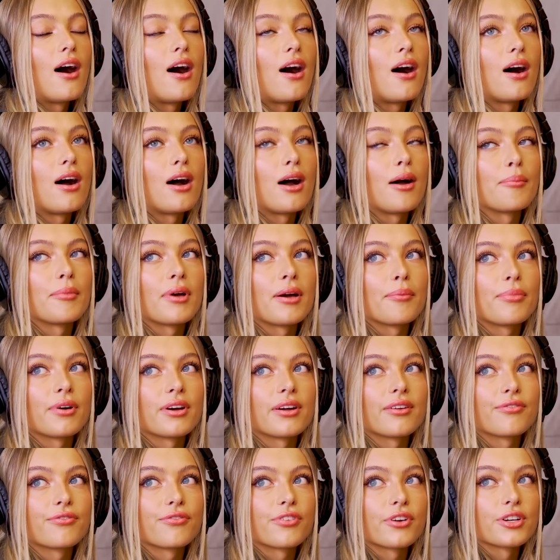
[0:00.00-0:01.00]

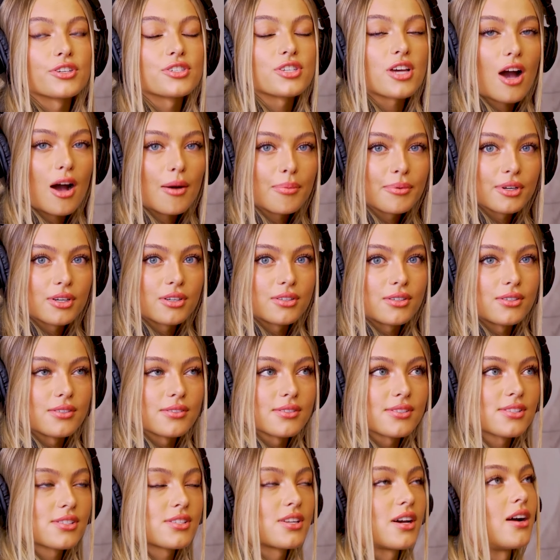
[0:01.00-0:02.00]
But for topical
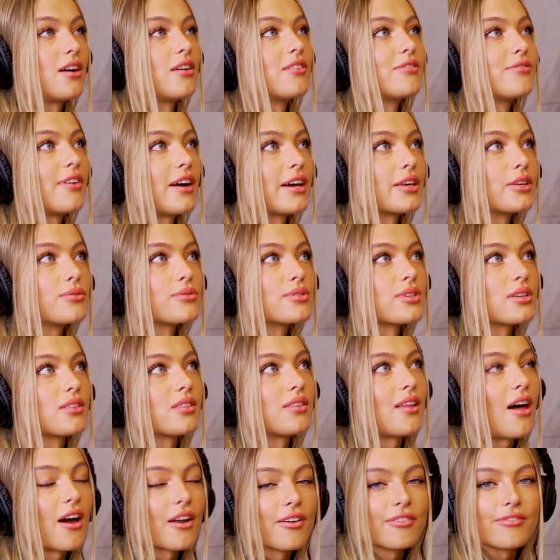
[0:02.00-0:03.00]
stuff, I use a
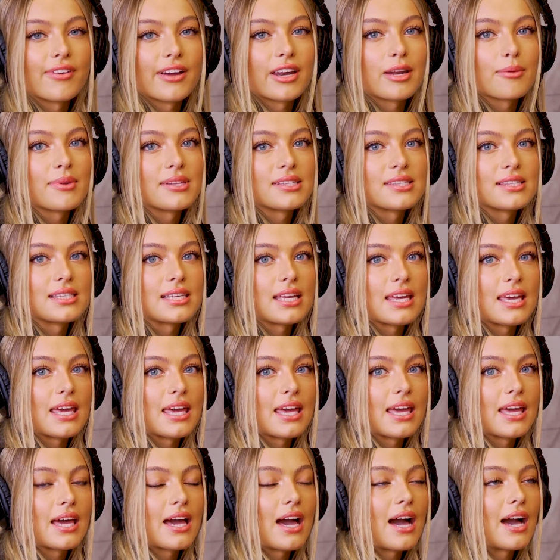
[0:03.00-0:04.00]
lot of vitamin
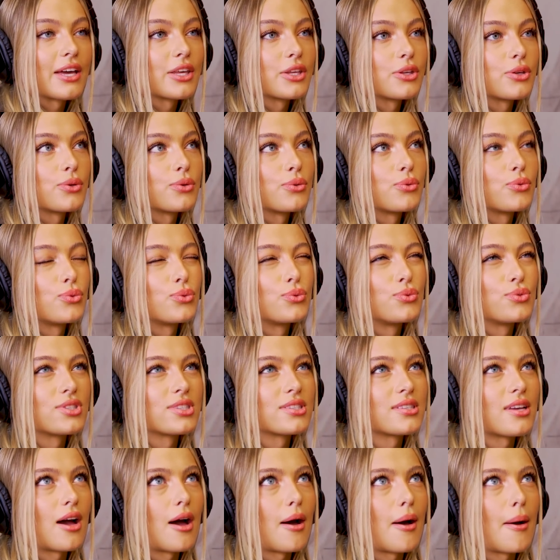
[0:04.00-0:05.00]
C. I
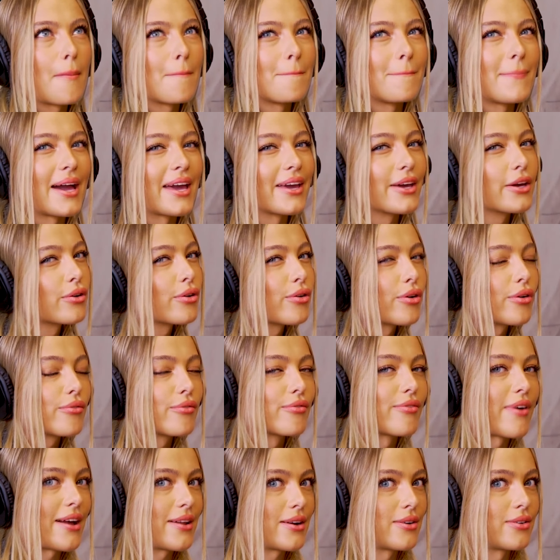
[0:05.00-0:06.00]
use
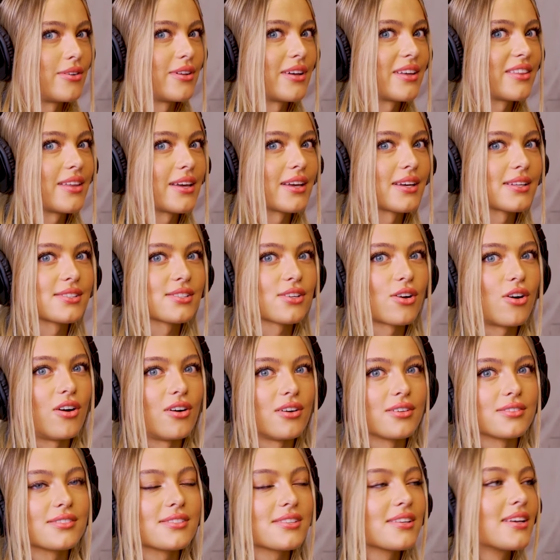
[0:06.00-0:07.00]
microretinol, I think it's
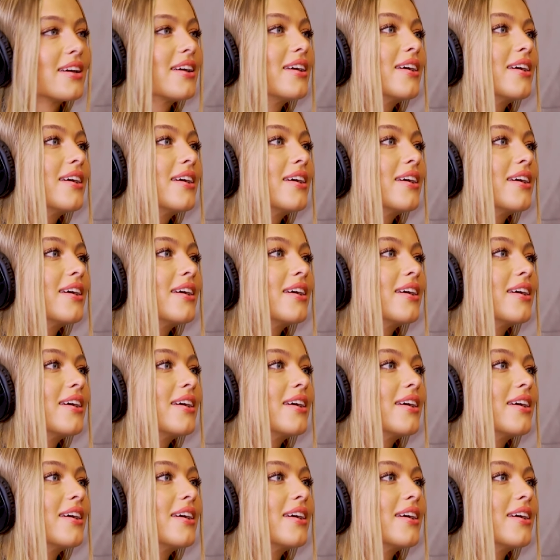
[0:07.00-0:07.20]
called.